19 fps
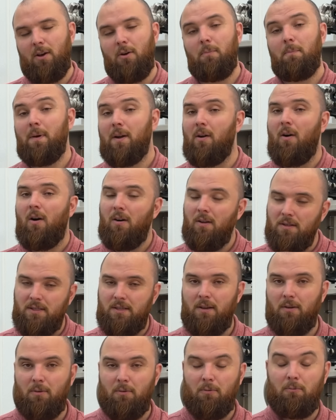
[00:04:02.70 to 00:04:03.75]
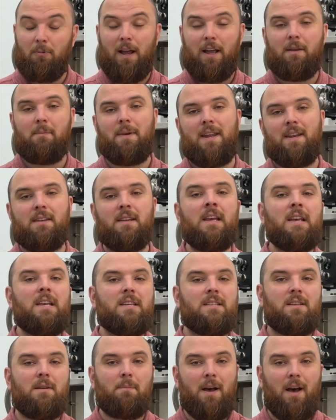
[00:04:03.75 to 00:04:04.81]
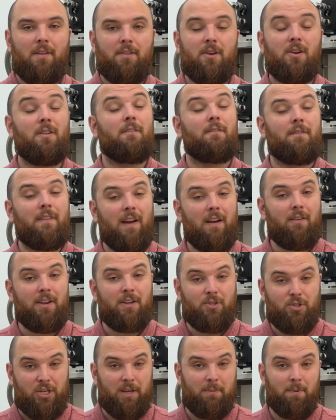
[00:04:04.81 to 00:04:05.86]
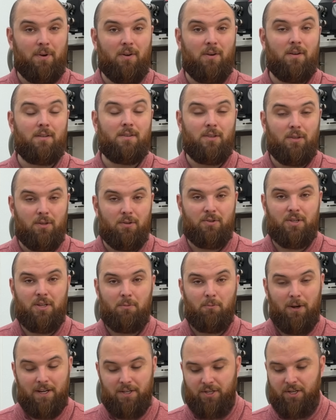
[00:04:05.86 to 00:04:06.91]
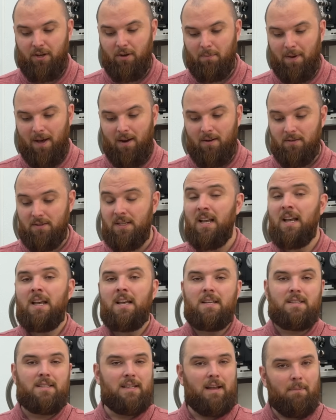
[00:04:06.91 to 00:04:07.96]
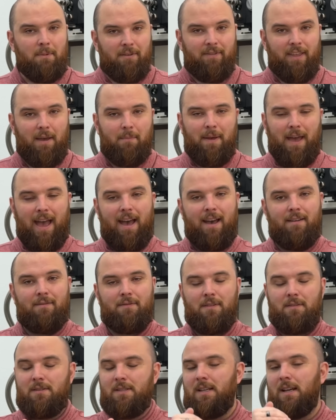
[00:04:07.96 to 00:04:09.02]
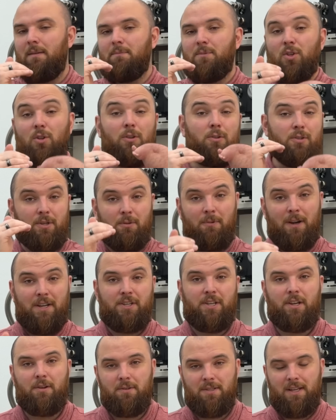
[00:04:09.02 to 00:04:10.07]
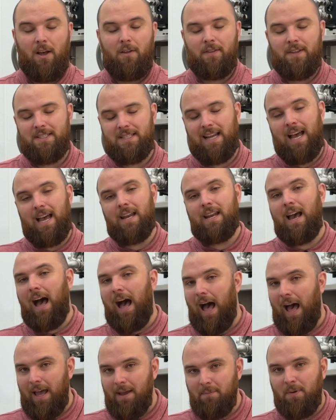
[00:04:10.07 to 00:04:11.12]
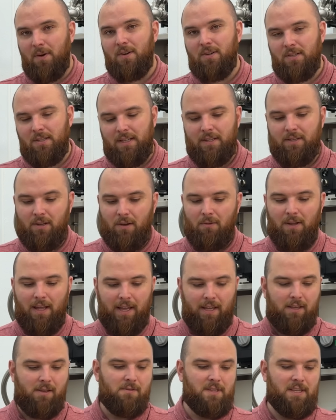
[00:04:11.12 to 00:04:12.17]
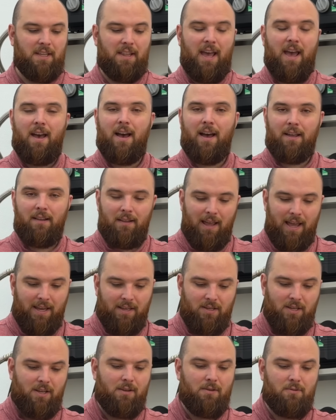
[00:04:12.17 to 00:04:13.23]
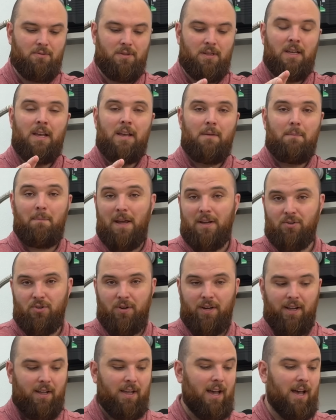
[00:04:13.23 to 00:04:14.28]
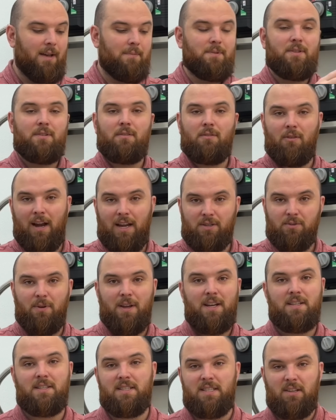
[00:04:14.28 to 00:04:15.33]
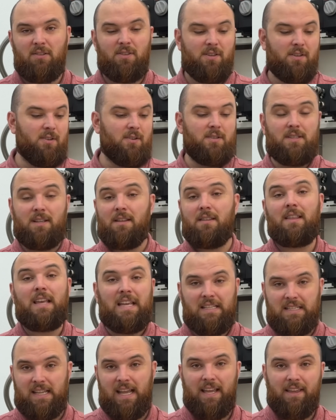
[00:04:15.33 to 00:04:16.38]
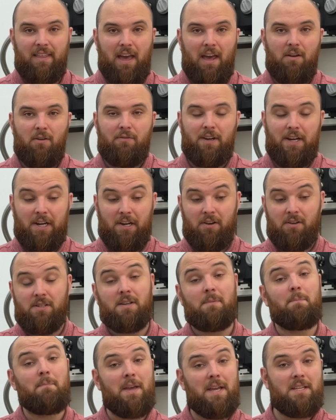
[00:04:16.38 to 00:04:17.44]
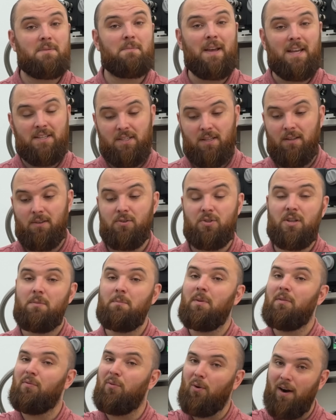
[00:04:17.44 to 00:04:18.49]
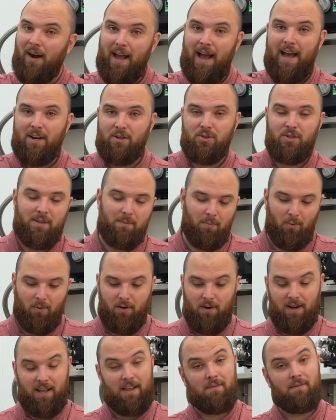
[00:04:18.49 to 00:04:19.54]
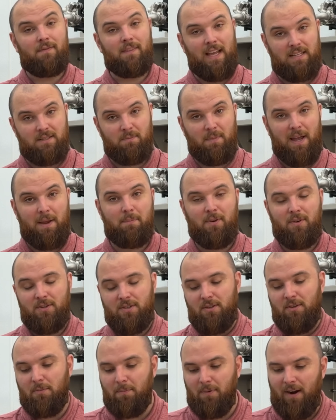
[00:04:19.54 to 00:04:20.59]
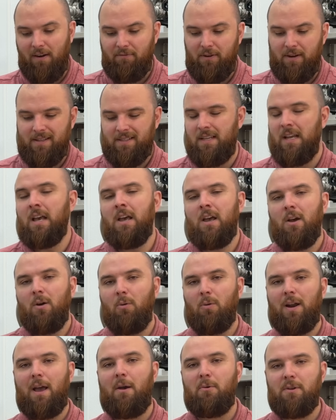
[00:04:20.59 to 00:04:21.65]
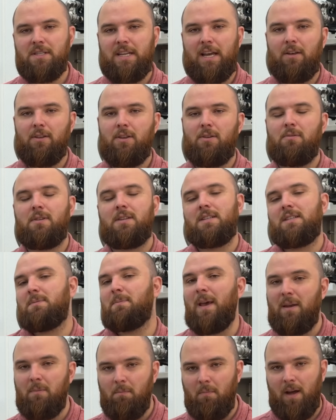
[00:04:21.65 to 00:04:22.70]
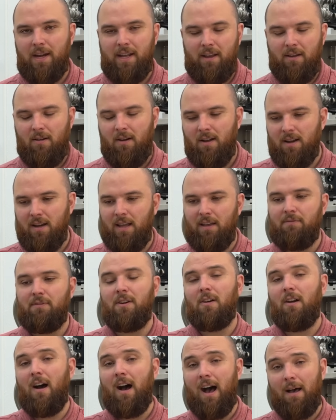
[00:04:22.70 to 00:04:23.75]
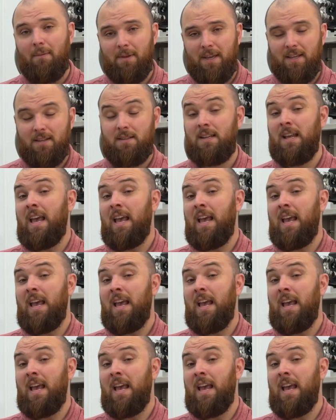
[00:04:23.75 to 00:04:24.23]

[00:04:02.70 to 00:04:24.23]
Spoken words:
but I'll also recommend some other very cheaper dilution ratio bottles. Some of them have some dilution ratios on the side. I personally don't like using that. I like to use measuring cups, graduated cylinders, things like that over here to mix my solution before I actually pour it in. That's my personal preference. What I would tell you to spend money on if you're a hobbyist,